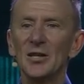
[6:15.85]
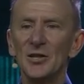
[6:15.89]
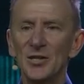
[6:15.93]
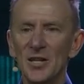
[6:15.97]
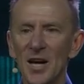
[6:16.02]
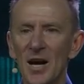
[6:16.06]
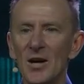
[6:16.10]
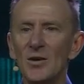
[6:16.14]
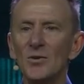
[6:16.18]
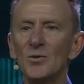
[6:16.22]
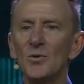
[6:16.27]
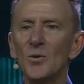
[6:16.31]

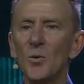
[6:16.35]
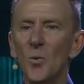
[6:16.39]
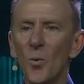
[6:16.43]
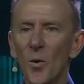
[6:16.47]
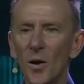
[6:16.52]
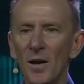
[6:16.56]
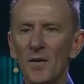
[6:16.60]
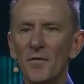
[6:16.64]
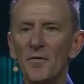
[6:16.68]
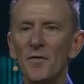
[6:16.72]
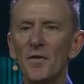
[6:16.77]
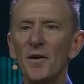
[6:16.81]
don't
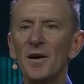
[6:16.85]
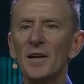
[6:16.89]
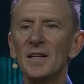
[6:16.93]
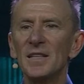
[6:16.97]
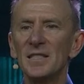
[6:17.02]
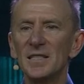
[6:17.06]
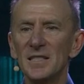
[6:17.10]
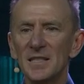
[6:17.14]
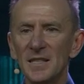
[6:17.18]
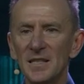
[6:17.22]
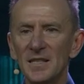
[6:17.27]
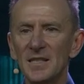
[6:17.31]
qualify
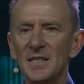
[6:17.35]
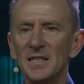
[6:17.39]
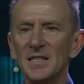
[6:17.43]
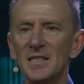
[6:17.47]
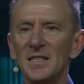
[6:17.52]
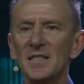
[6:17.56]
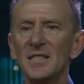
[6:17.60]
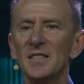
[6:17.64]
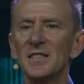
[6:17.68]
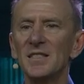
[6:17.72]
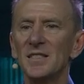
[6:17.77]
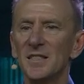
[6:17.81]
as
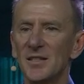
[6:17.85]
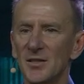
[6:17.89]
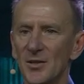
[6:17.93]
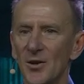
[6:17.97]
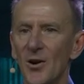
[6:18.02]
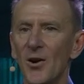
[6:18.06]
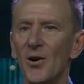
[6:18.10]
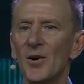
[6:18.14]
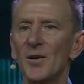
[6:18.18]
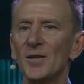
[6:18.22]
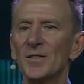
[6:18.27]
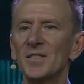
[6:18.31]
citizens in
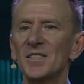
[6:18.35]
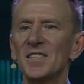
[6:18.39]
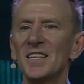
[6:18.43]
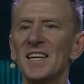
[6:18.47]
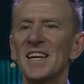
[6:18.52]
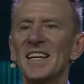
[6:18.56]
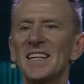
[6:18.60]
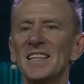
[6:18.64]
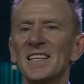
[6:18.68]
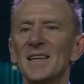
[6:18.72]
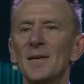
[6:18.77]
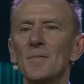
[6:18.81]
God's
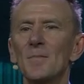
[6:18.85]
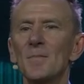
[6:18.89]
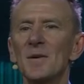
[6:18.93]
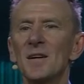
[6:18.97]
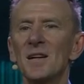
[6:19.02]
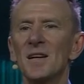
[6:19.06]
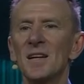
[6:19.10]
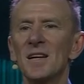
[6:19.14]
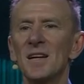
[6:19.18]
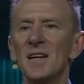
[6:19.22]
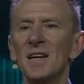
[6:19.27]
kingdom.